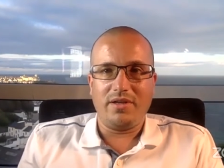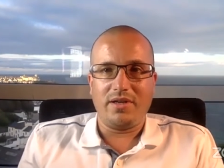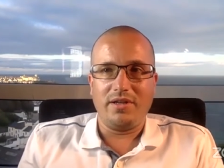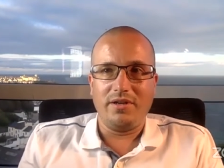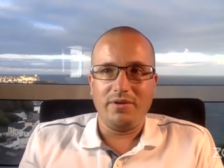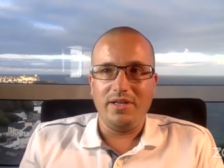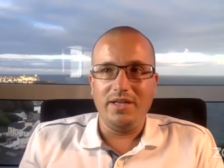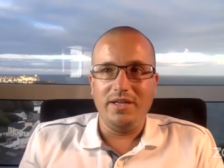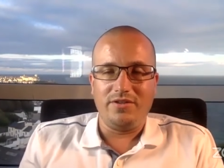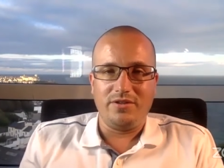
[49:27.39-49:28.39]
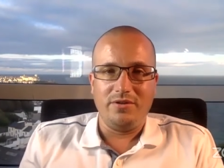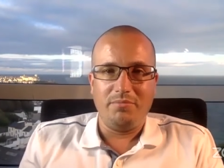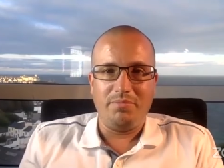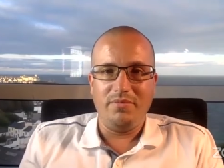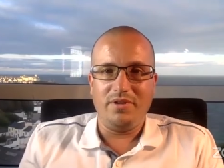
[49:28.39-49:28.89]
only lead to
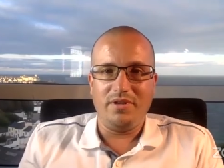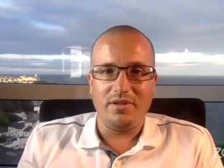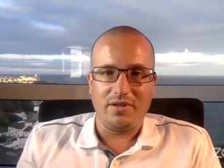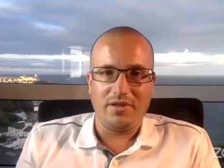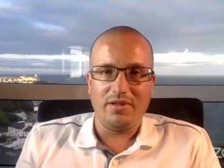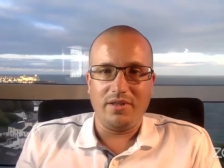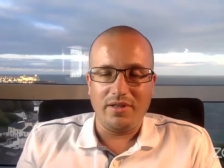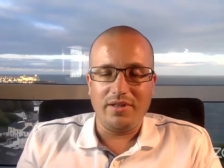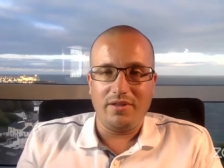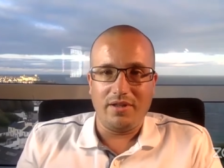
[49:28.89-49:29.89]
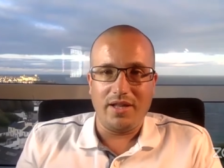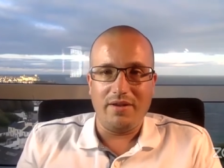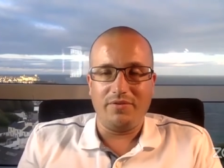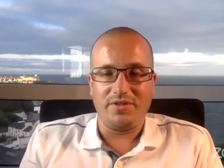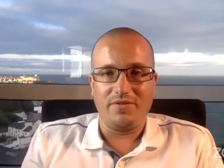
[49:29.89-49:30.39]
the
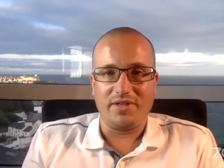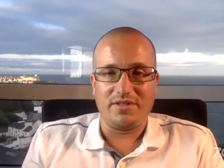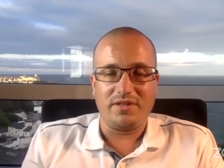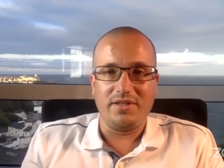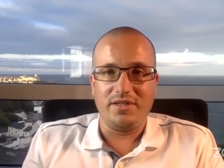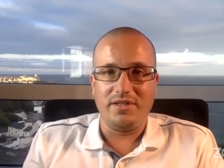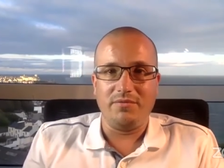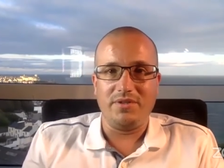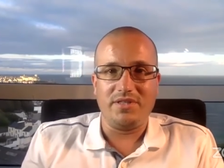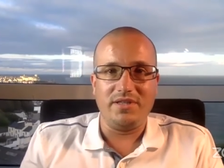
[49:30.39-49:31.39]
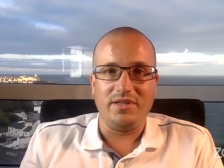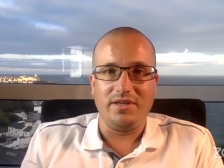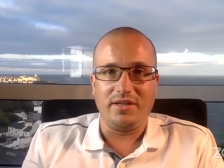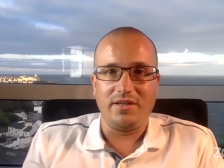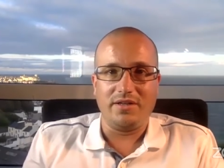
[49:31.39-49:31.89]
levels of anxiety that we're
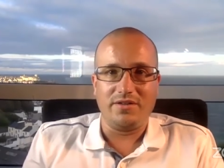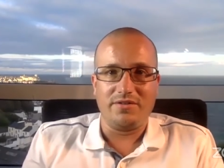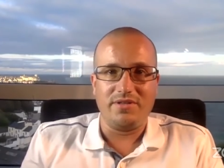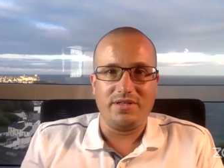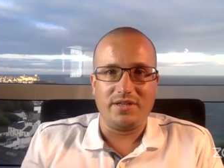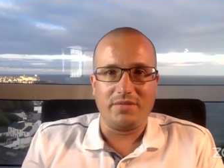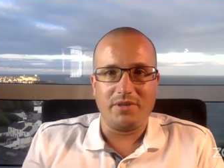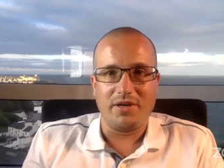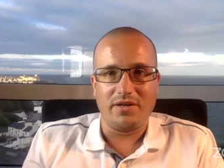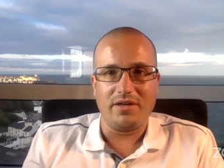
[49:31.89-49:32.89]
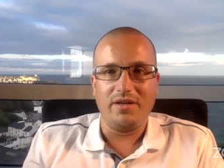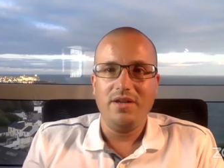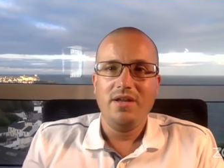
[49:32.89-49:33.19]
seeing in countries like America.